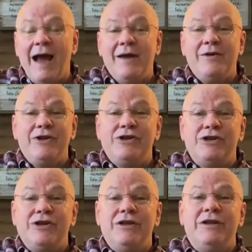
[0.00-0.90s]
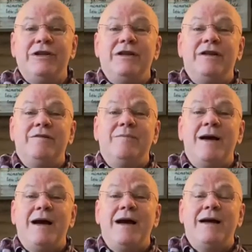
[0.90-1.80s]
I receive
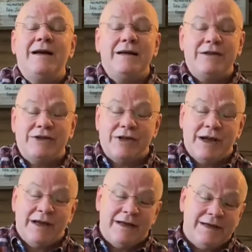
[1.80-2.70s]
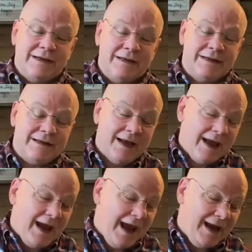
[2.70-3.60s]
my sight,
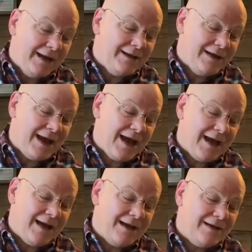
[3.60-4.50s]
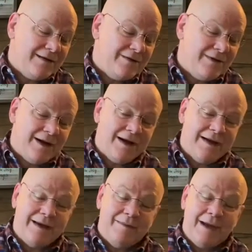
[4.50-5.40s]
and now I
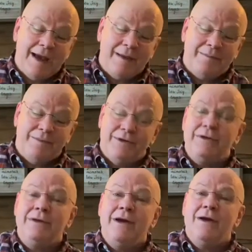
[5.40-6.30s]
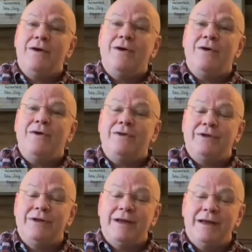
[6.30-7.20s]
am happy all
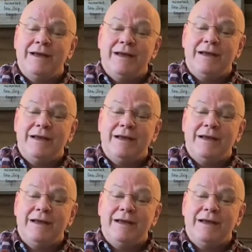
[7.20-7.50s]
the day.